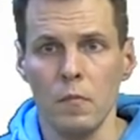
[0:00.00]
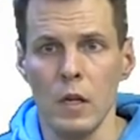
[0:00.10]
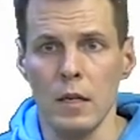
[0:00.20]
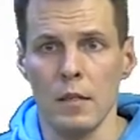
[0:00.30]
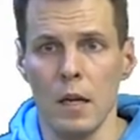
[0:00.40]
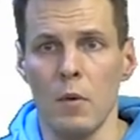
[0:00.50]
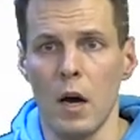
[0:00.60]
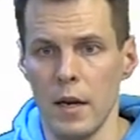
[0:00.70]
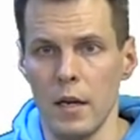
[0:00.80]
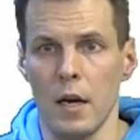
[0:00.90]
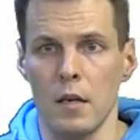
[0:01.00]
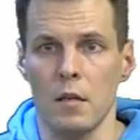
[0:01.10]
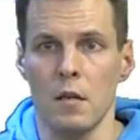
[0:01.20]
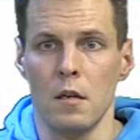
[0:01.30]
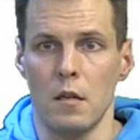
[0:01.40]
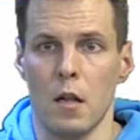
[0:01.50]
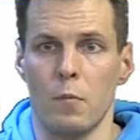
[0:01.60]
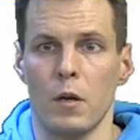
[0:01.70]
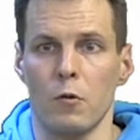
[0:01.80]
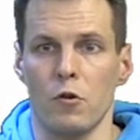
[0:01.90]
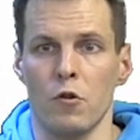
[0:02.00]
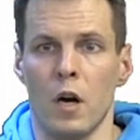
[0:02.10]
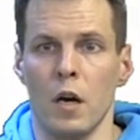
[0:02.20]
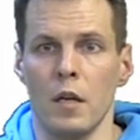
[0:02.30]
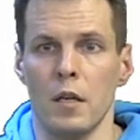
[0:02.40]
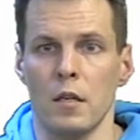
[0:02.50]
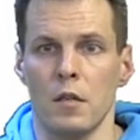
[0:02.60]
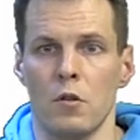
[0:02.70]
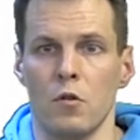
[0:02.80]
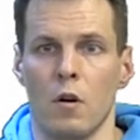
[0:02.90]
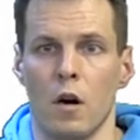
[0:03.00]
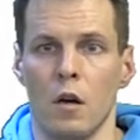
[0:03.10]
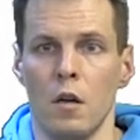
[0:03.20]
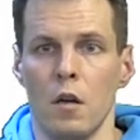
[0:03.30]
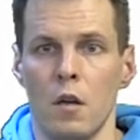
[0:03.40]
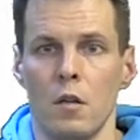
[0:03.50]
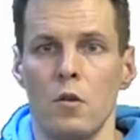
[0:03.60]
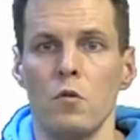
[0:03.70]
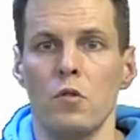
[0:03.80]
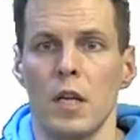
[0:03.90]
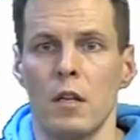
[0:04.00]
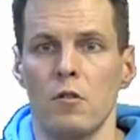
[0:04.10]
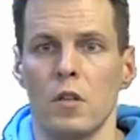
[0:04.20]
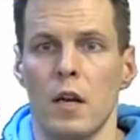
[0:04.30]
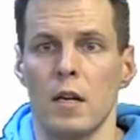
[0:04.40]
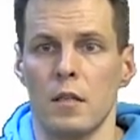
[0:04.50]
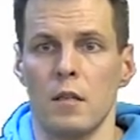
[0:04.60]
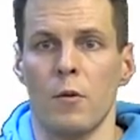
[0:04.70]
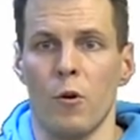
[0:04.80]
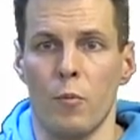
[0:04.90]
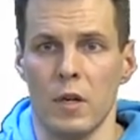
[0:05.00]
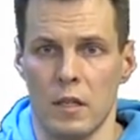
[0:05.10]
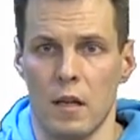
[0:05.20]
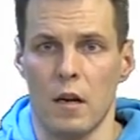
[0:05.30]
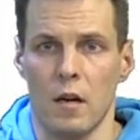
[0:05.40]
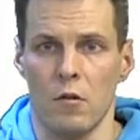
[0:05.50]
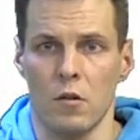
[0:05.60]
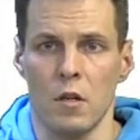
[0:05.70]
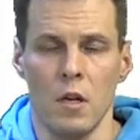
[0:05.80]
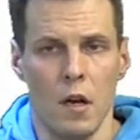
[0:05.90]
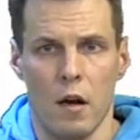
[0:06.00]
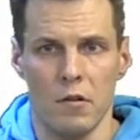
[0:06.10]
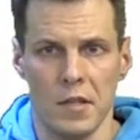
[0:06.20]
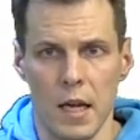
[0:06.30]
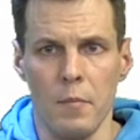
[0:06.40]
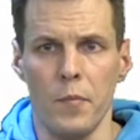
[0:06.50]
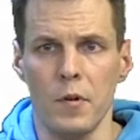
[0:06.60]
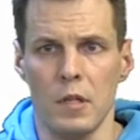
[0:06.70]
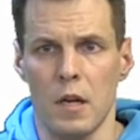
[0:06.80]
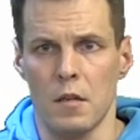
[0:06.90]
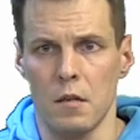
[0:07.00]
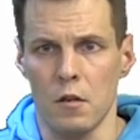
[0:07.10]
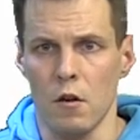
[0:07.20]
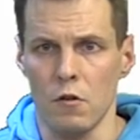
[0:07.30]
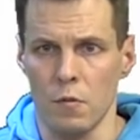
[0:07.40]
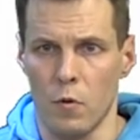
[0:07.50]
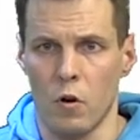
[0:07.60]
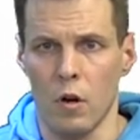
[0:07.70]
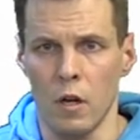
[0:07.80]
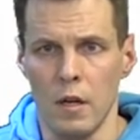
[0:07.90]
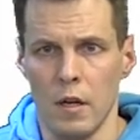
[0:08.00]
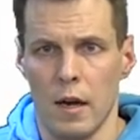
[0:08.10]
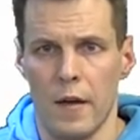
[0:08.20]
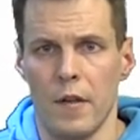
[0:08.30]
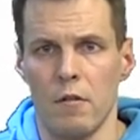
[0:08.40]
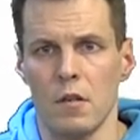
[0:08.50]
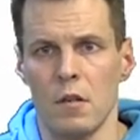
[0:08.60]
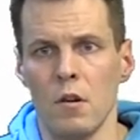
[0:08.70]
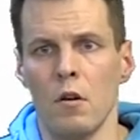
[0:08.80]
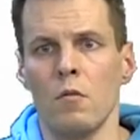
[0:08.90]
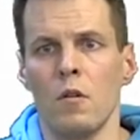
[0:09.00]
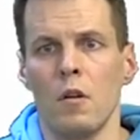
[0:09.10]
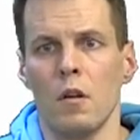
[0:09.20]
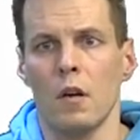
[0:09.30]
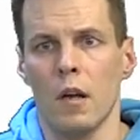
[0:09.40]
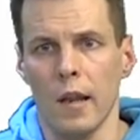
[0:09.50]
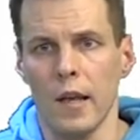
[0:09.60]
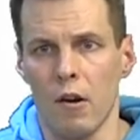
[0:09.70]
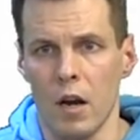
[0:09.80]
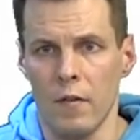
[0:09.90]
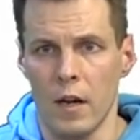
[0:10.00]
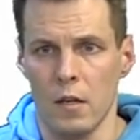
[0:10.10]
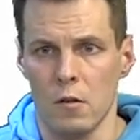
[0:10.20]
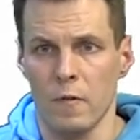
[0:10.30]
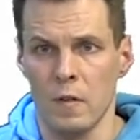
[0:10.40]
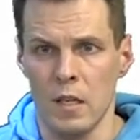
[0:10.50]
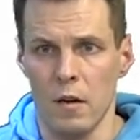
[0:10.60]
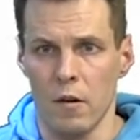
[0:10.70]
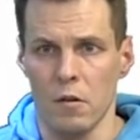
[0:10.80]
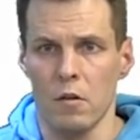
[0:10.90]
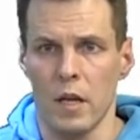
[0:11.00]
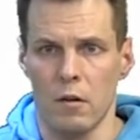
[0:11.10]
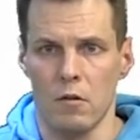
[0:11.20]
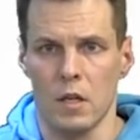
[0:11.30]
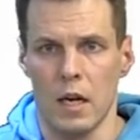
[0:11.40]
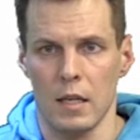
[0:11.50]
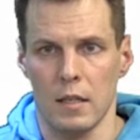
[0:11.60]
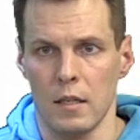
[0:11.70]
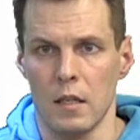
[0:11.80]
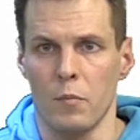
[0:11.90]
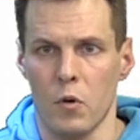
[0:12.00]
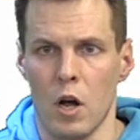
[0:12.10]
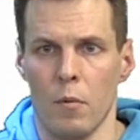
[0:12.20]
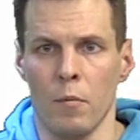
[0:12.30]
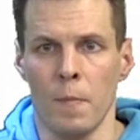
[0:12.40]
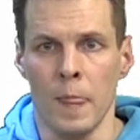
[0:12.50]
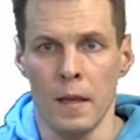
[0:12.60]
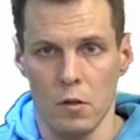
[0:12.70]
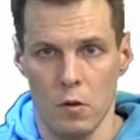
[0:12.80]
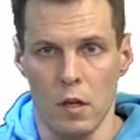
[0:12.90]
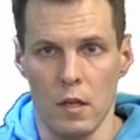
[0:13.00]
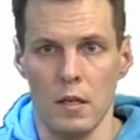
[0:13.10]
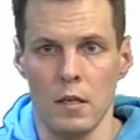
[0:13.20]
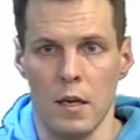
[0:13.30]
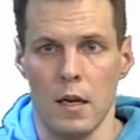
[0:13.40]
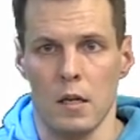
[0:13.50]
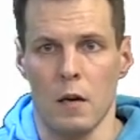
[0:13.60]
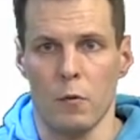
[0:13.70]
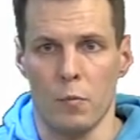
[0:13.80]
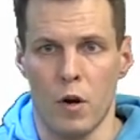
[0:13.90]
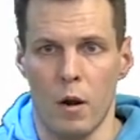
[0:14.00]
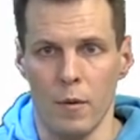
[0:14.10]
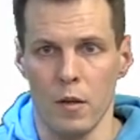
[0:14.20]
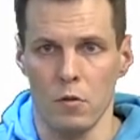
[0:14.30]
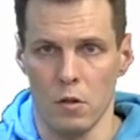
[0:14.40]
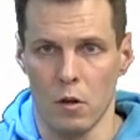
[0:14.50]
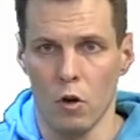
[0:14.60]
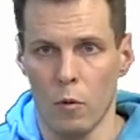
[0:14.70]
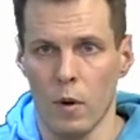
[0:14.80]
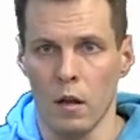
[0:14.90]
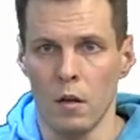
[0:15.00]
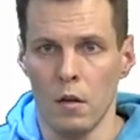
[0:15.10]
And some ideas that we could try is to use heteroskedasticity robust standard errors. Our sample size is so small, and there is no clear evidence of a serious heteroskedasticity problem. So in this case, I would probably use the normal